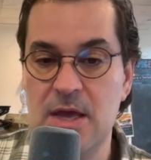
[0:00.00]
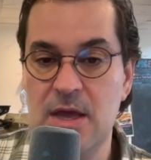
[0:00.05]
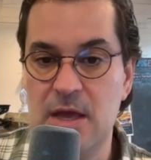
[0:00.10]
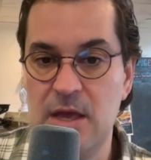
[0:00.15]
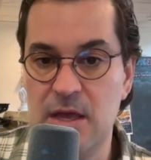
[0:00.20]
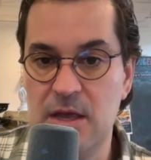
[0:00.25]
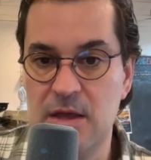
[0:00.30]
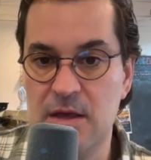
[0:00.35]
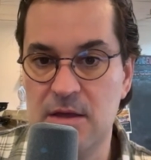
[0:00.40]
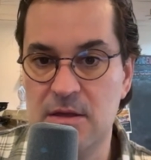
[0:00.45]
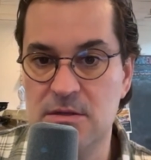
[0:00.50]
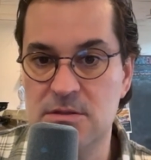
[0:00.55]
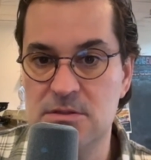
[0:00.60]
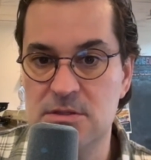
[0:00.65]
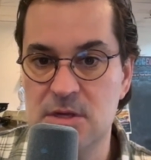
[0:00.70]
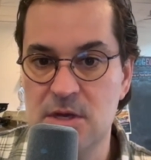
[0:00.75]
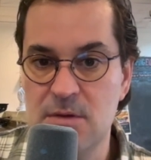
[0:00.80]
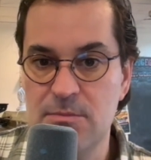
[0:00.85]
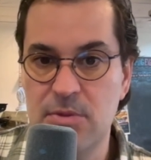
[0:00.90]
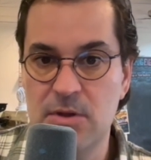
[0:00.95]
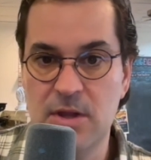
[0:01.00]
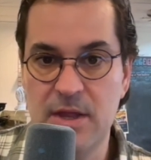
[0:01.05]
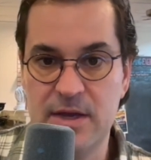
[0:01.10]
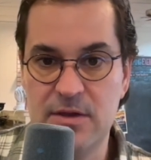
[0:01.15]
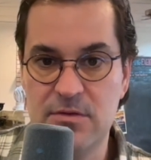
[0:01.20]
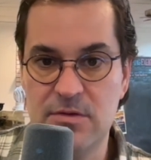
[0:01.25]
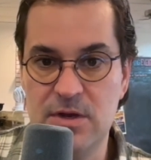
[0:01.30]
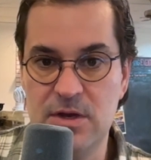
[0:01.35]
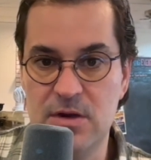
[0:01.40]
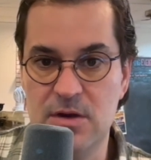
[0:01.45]
And but like
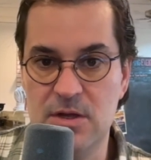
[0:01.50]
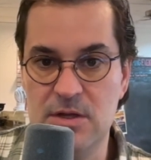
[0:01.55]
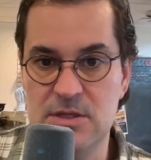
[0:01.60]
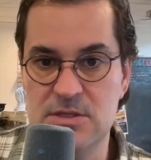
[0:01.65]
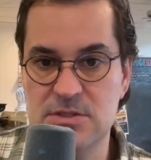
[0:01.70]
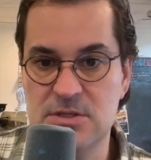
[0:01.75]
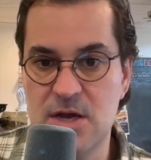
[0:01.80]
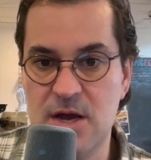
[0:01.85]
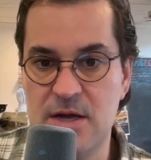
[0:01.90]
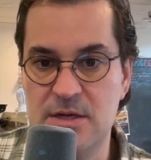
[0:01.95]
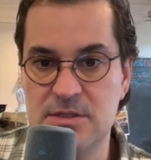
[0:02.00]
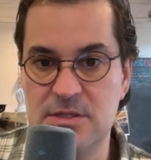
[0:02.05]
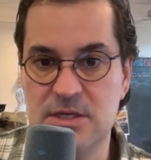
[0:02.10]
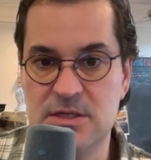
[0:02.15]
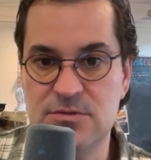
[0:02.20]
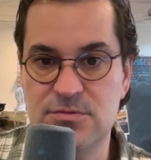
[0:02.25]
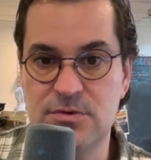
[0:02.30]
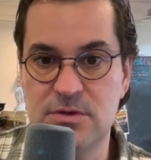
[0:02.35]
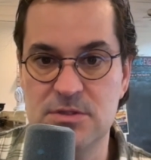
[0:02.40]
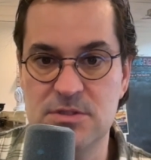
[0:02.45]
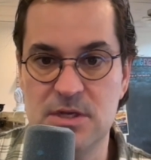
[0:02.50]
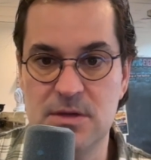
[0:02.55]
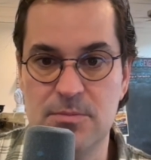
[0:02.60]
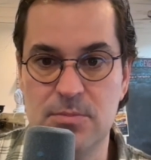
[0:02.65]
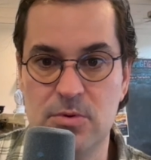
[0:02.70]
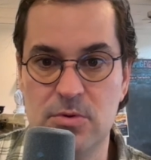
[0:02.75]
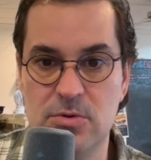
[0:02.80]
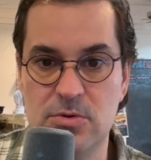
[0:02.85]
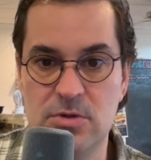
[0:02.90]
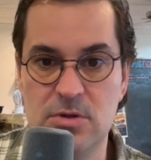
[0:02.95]
here in this context, for
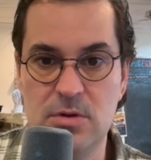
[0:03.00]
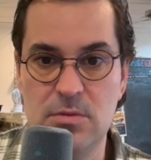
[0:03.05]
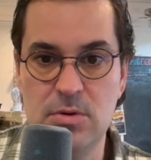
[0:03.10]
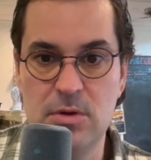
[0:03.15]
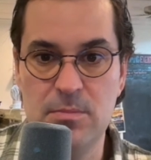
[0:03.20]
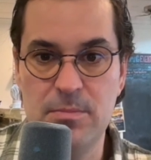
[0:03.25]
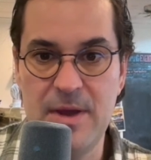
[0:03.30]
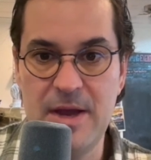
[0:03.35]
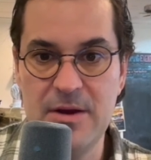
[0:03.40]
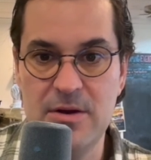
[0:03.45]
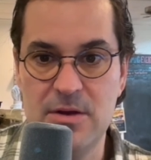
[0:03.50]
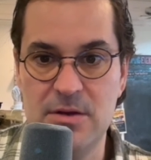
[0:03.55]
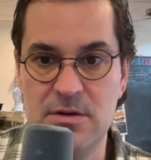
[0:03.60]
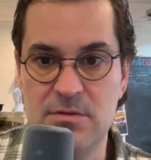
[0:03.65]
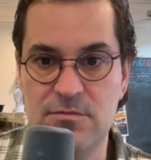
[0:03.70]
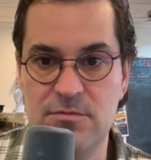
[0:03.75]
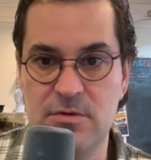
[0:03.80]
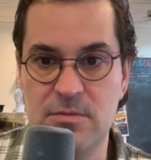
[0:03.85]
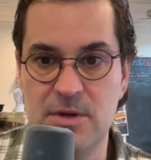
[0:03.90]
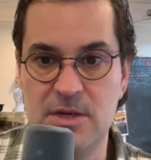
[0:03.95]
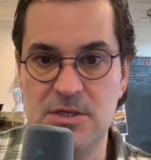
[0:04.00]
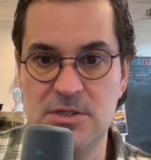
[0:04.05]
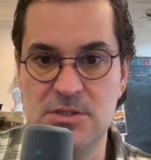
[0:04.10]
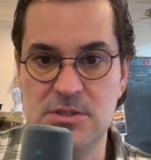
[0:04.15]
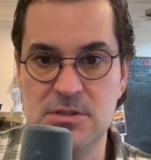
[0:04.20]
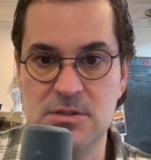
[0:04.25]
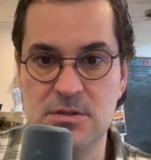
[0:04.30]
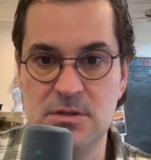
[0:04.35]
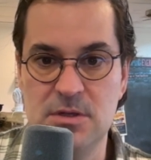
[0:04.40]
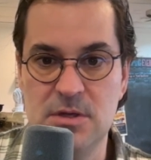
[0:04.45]
example, you can put background
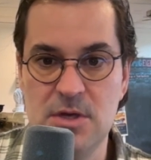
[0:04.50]
information.